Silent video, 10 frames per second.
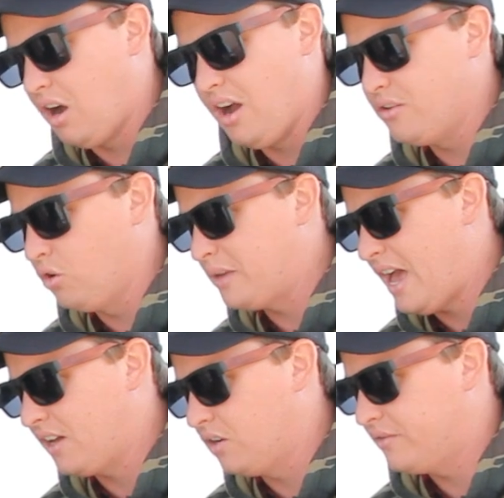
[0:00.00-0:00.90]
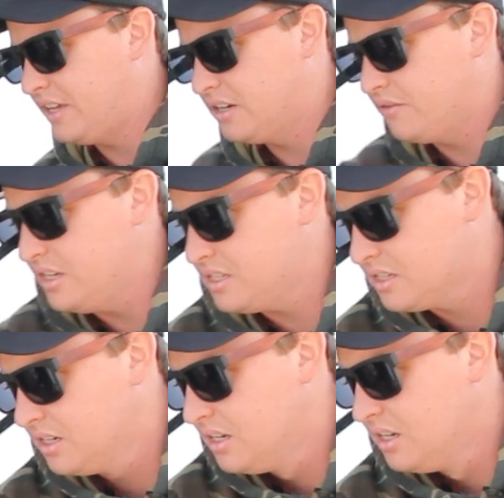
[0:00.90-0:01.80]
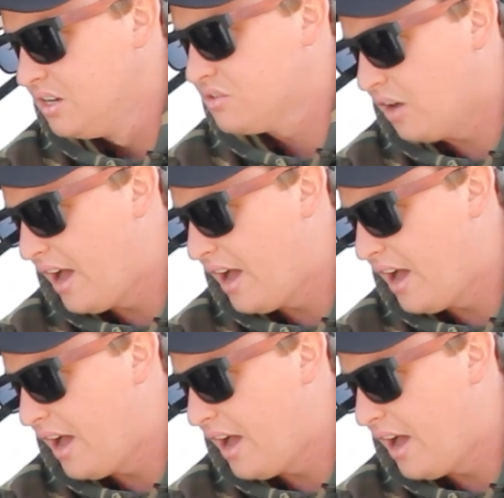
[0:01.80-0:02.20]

I normally hang it off the end of this, so I